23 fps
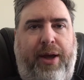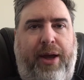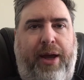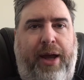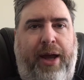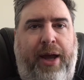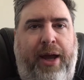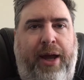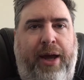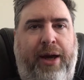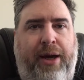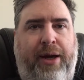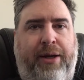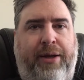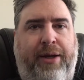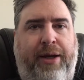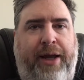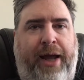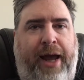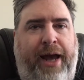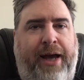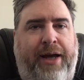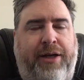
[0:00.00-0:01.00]
And
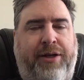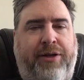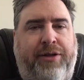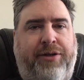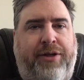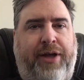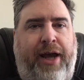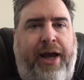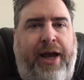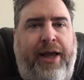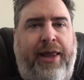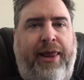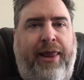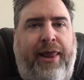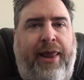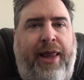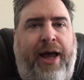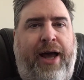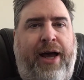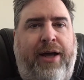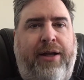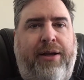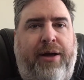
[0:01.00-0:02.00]
it has a
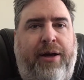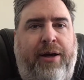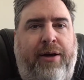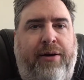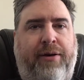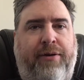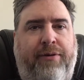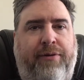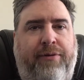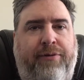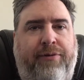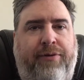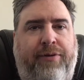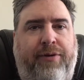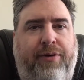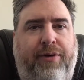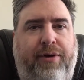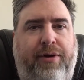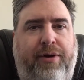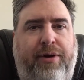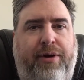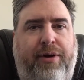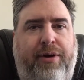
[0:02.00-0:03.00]
lot of
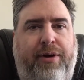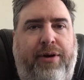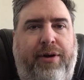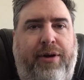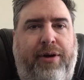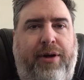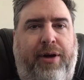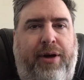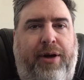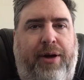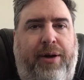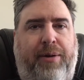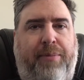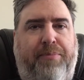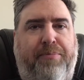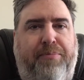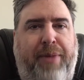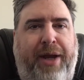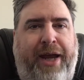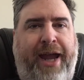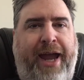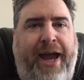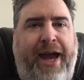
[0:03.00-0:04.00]

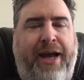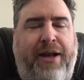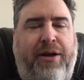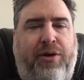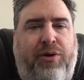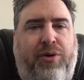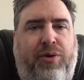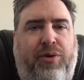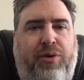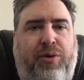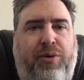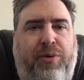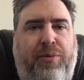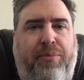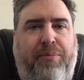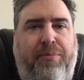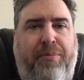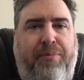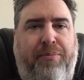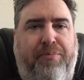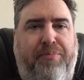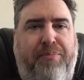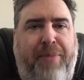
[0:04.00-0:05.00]
mechanical
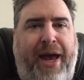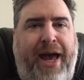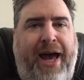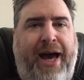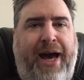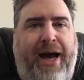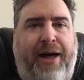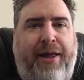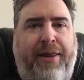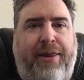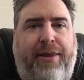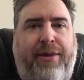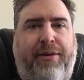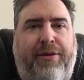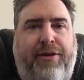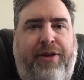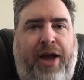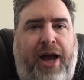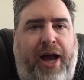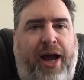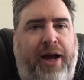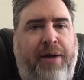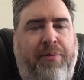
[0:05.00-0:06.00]
math
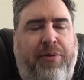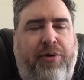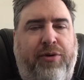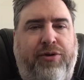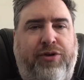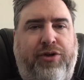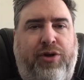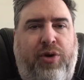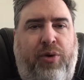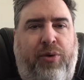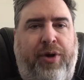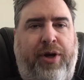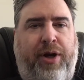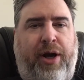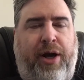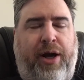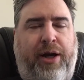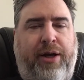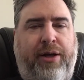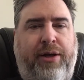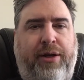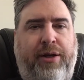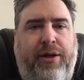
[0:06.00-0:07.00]
timers going
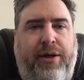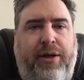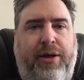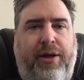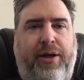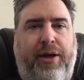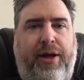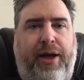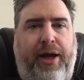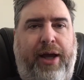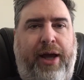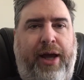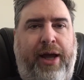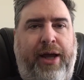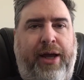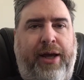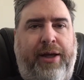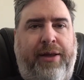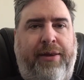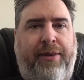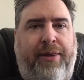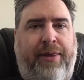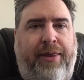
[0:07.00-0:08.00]
on,
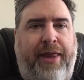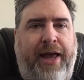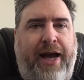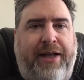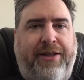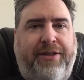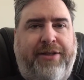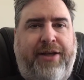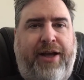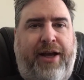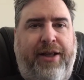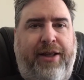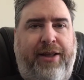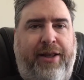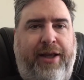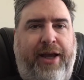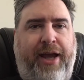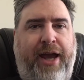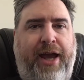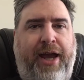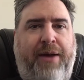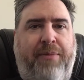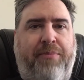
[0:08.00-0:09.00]
and that side of the
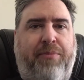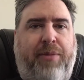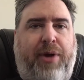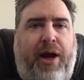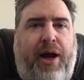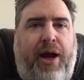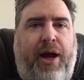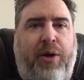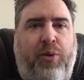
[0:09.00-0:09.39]
game I